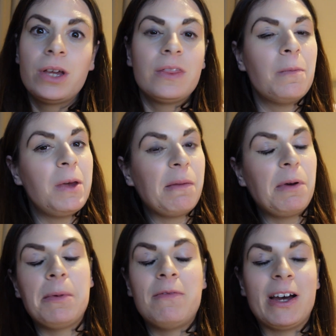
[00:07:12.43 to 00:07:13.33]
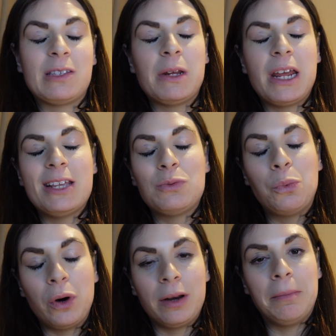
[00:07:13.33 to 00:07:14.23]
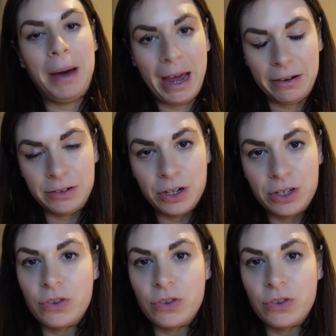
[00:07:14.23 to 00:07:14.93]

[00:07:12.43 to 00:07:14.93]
the minimum investment is £1.